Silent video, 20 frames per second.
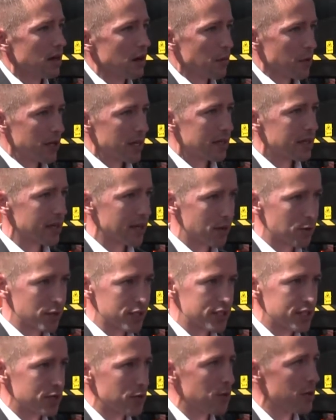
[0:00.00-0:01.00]
We get that
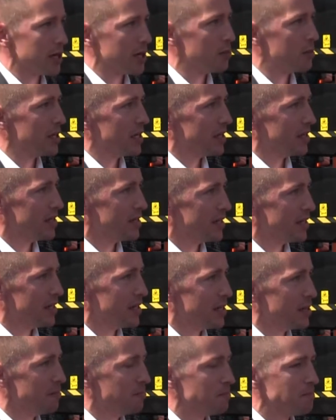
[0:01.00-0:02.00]
question quite a bit.
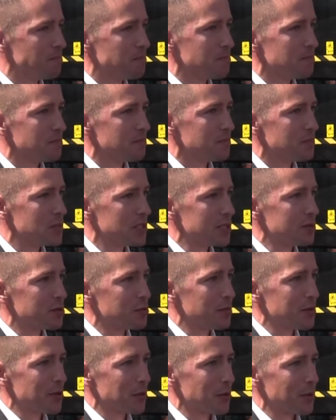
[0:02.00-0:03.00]
Seems
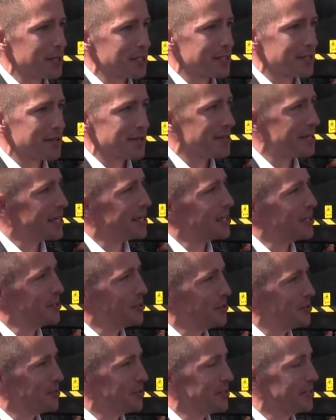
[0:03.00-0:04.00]
to be the question of the day
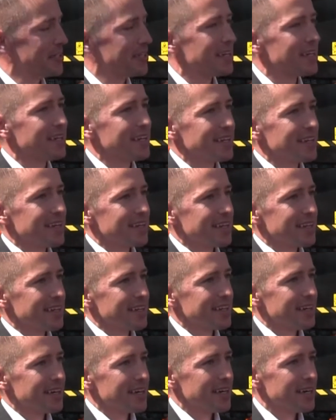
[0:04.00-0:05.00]
usually.
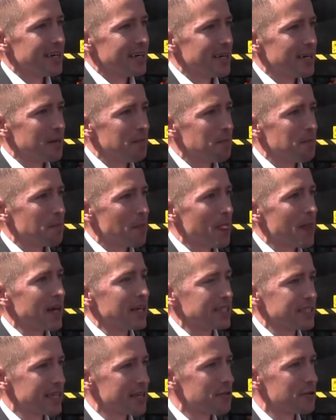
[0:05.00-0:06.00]

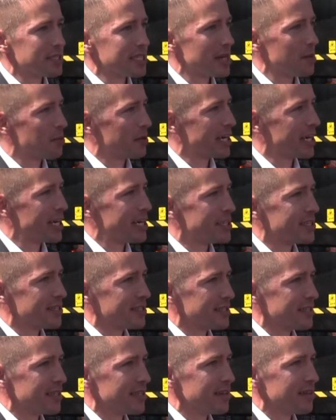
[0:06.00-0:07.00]
I'll say there's
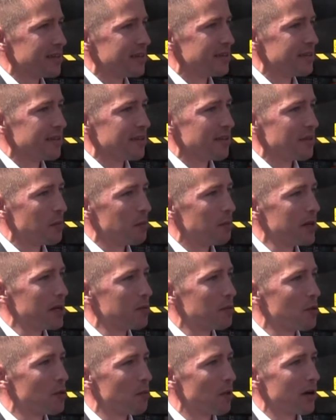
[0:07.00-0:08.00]
applications there, and the
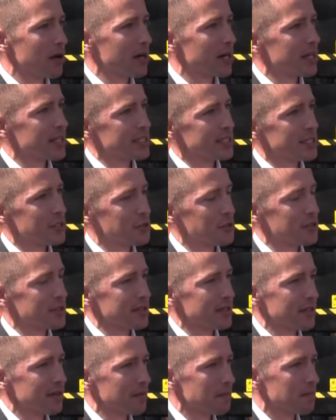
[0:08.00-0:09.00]
big boom market is
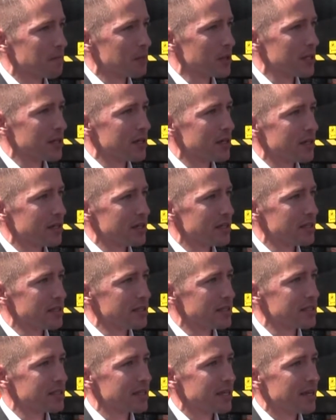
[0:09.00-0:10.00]
interesting
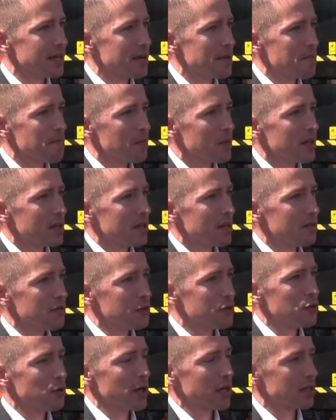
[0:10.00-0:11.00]
because if
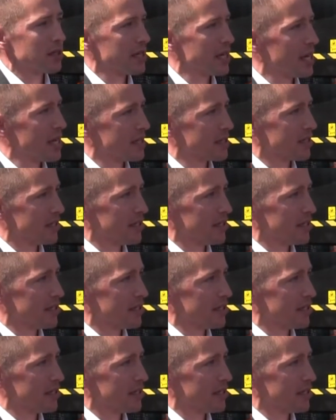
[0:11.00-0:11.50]
you directly ask